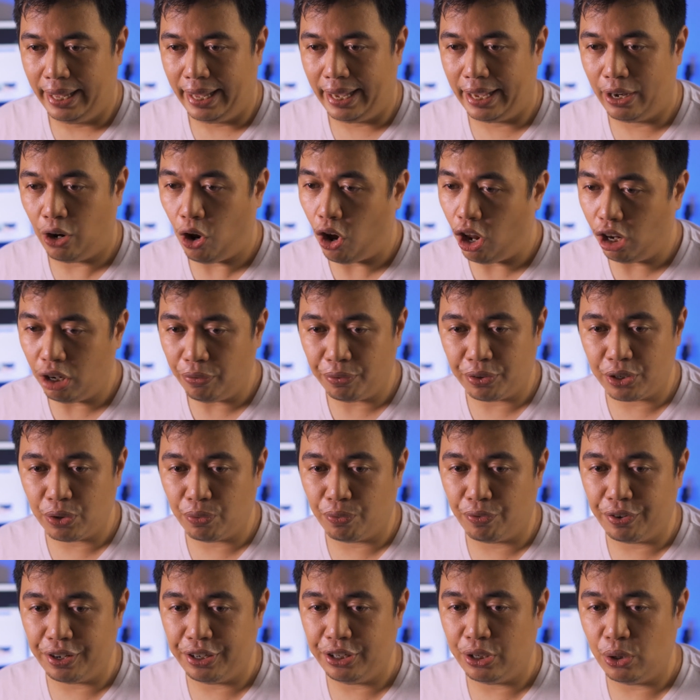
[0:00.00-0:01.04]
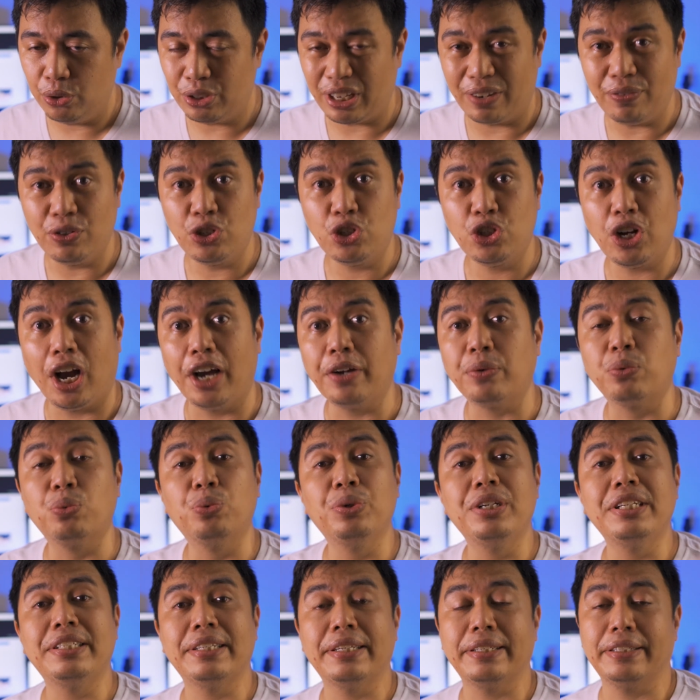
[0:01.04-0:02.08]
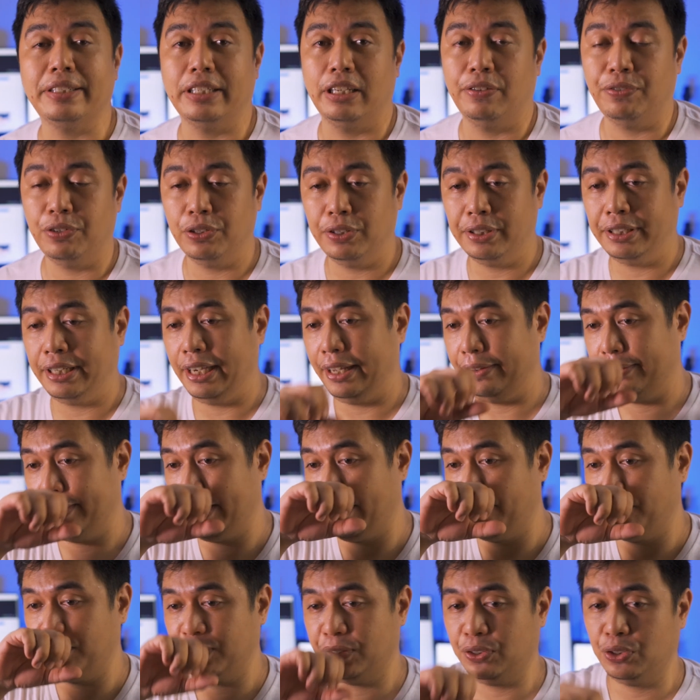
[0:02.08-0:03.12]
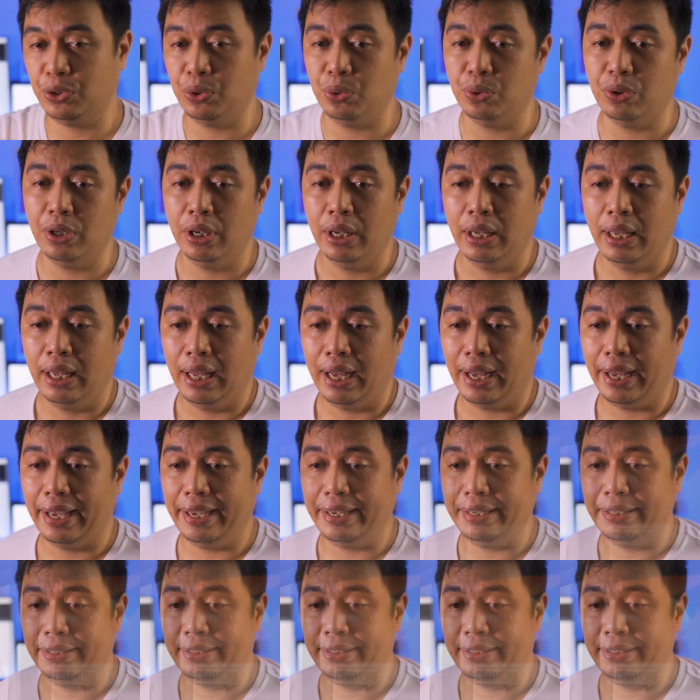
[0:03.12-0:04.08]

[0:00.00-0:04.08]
And all of the videos I've shot recently, if you look at that shoot I